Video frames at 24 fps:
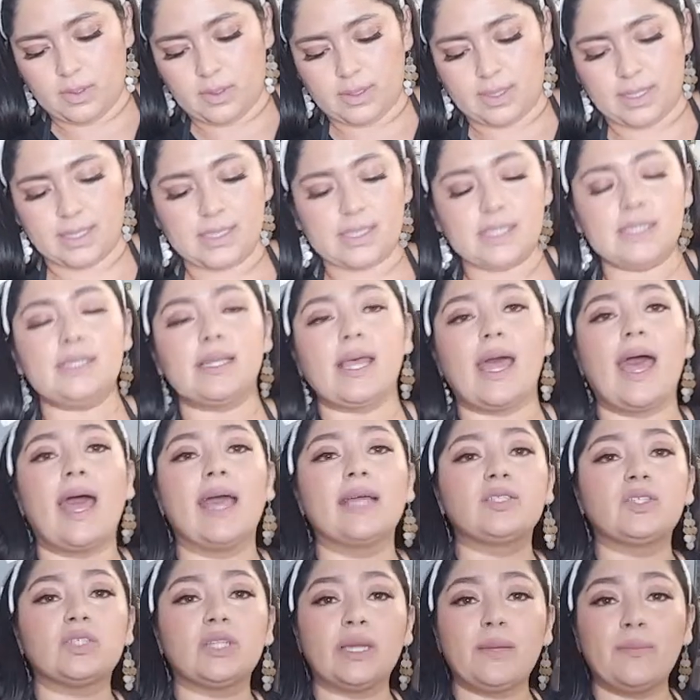This is
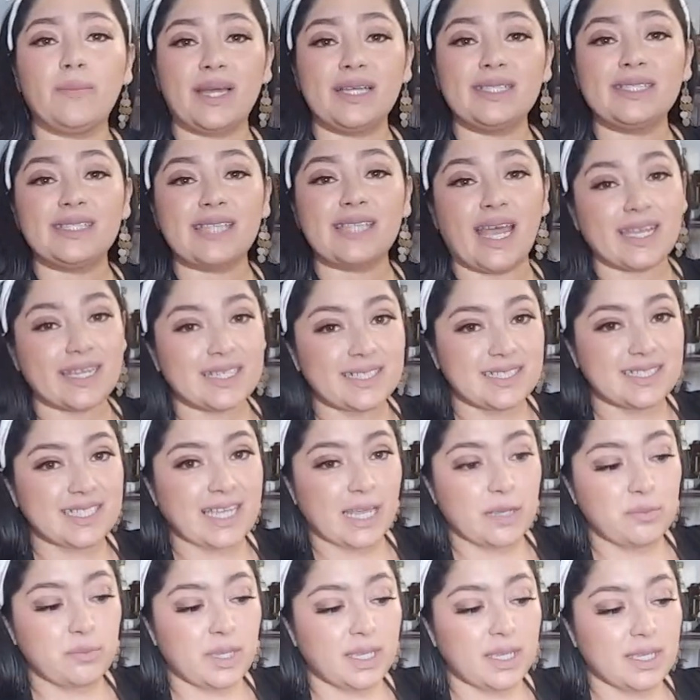actually my second
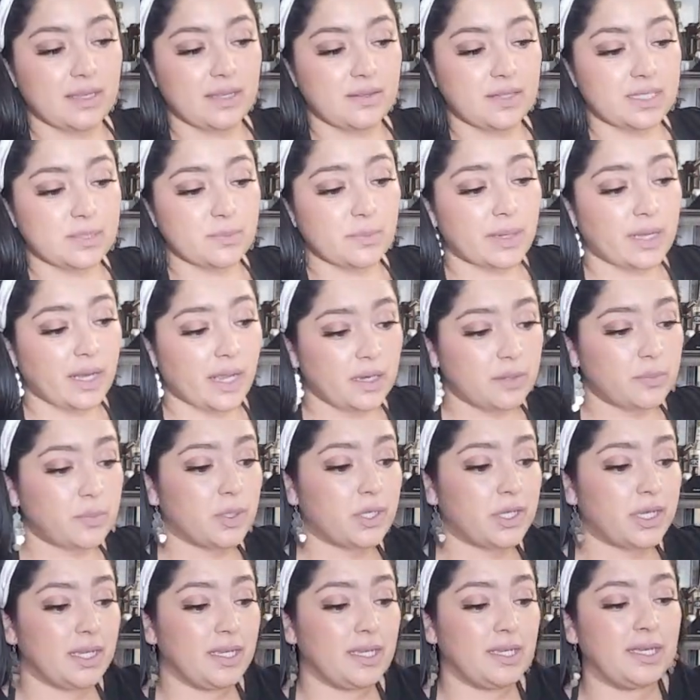time making this banana
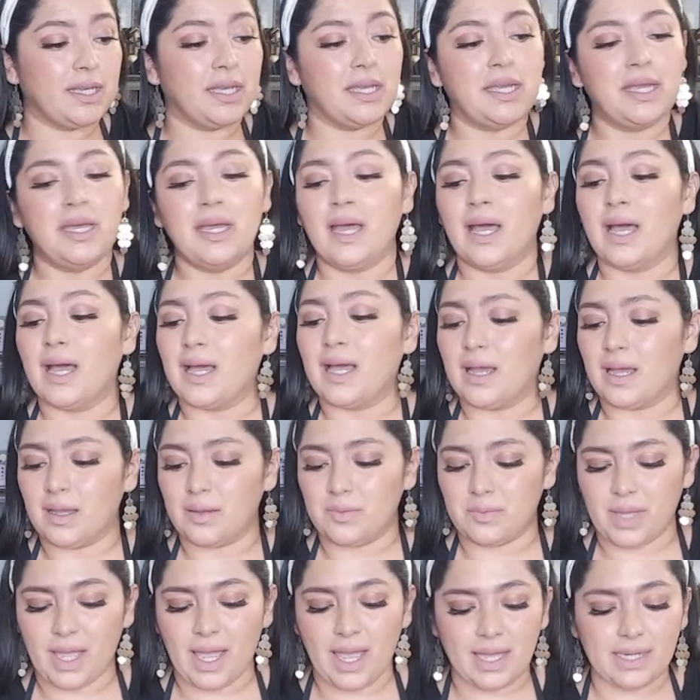pudding.
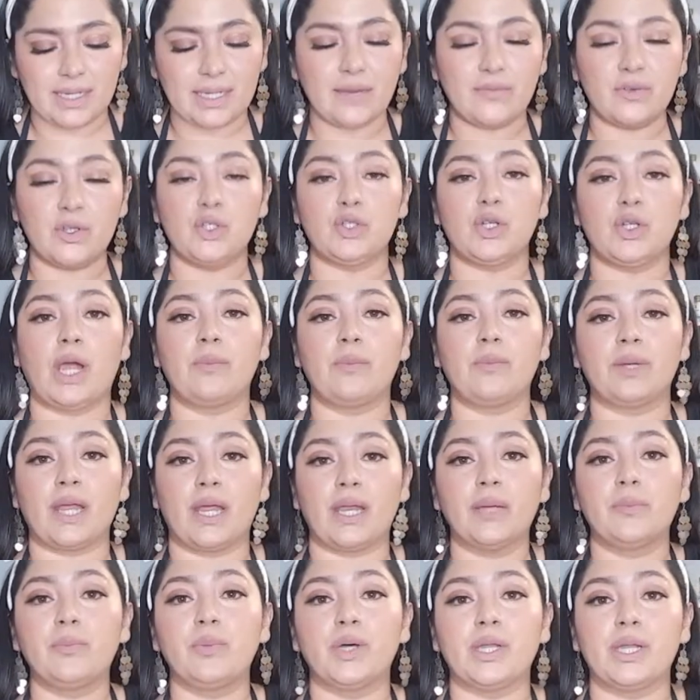I had never tried
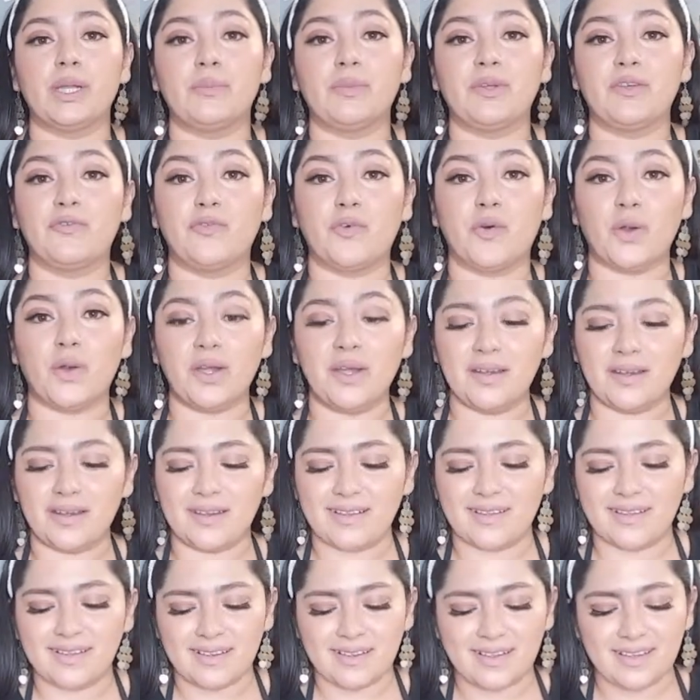banana pudding before.
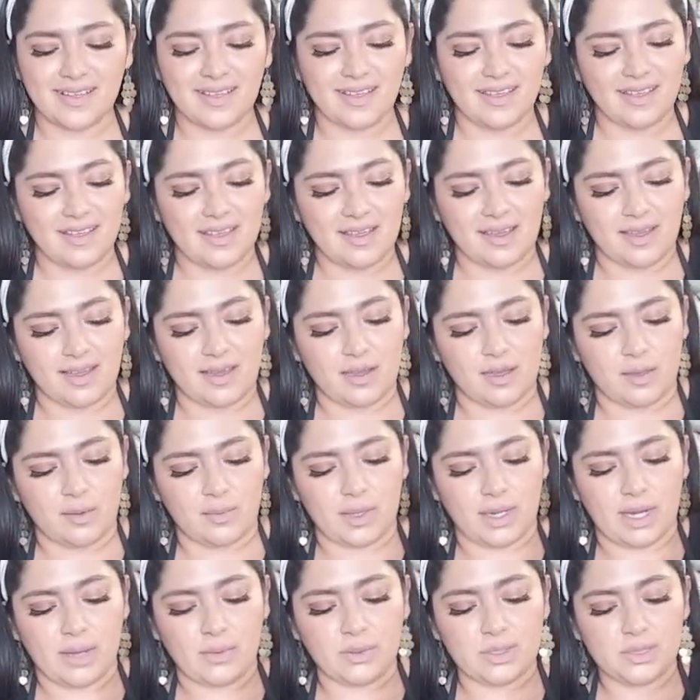
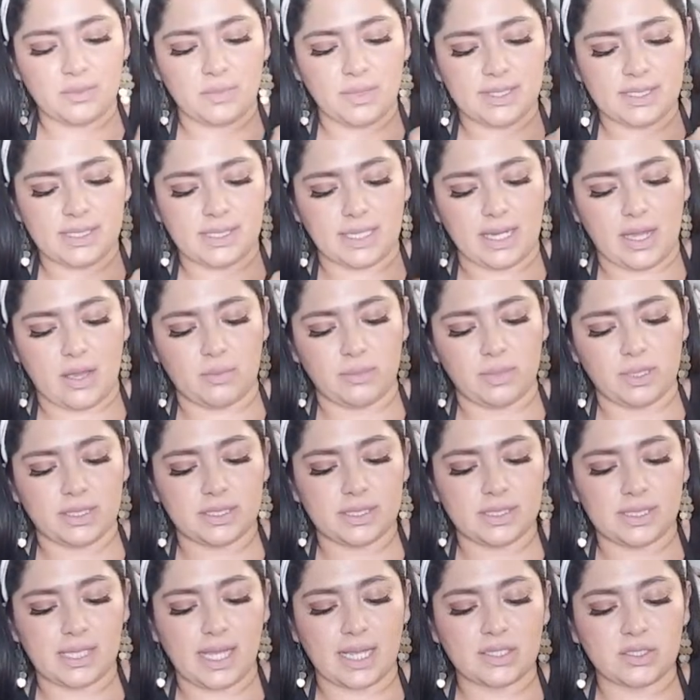And I was missing out
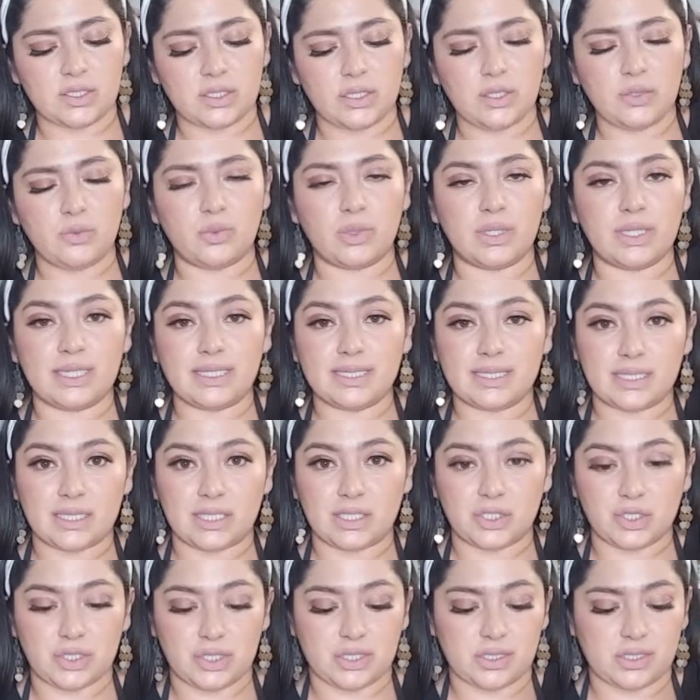because it's actually really
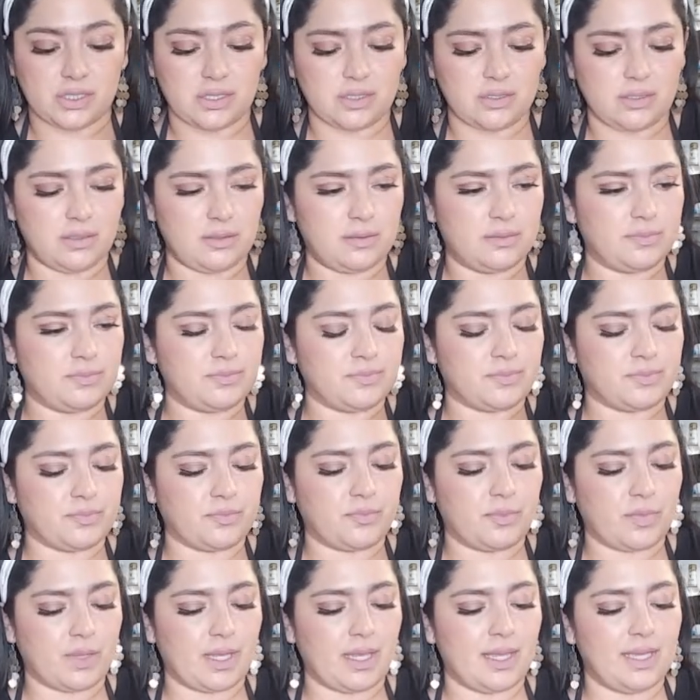delicious.
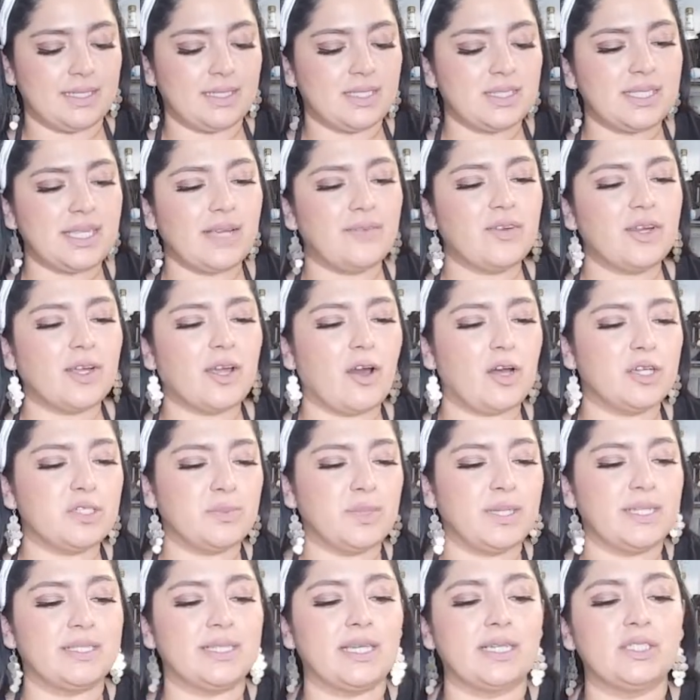It just never caught
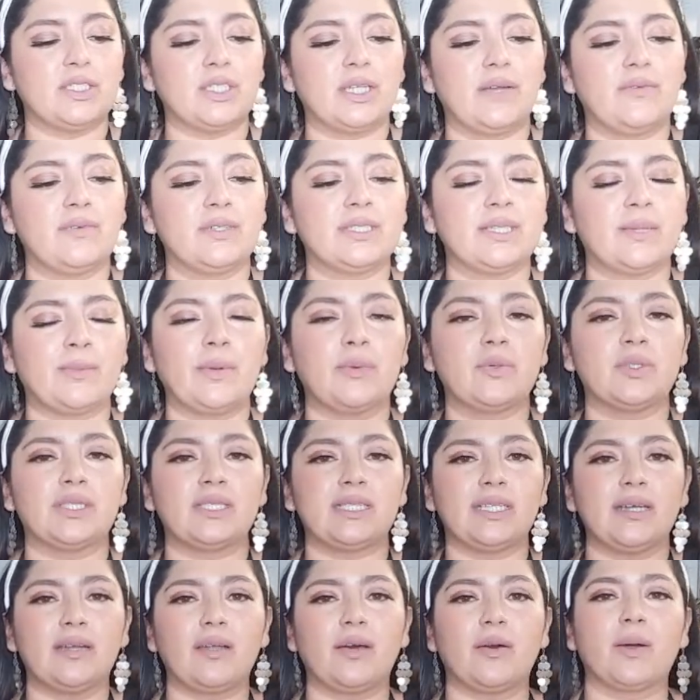my attention. Every time I would
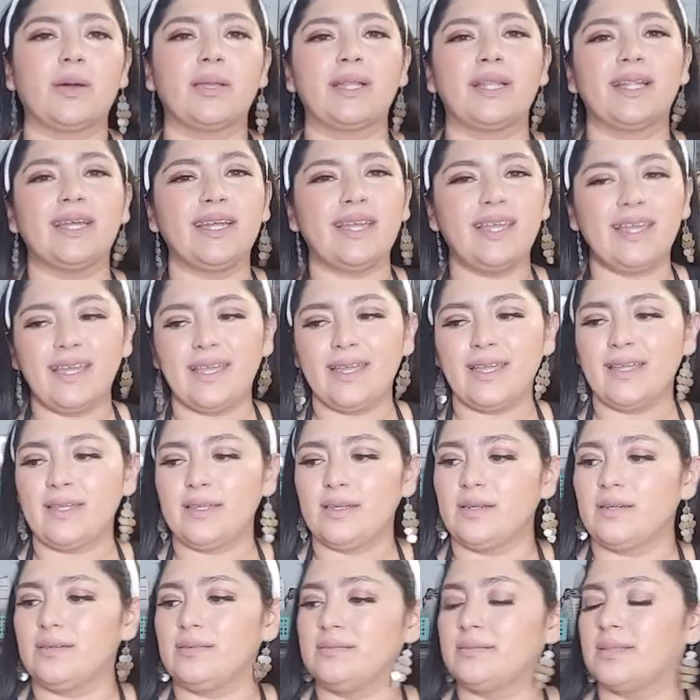see it, I was kind of like,
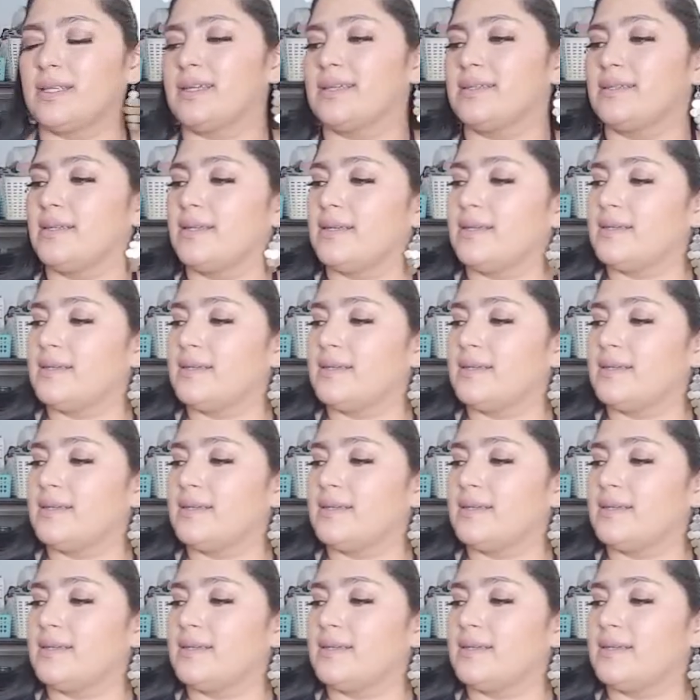you know, like,